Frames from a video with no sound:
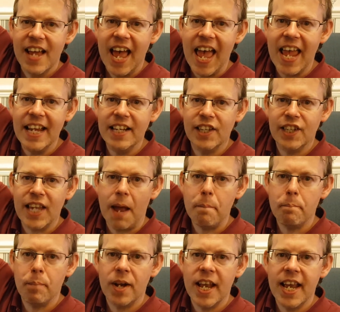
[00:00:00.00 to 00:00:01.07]
a
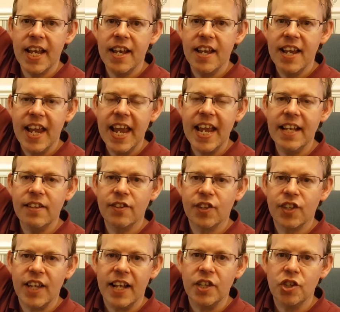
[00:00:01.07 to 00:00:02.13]
Zeppelin
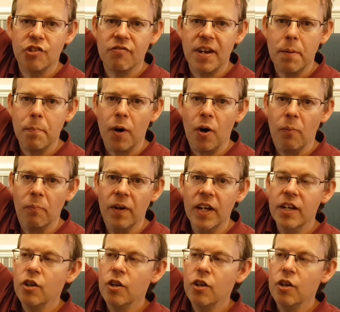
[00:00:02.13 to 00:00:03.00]
incendiary bomb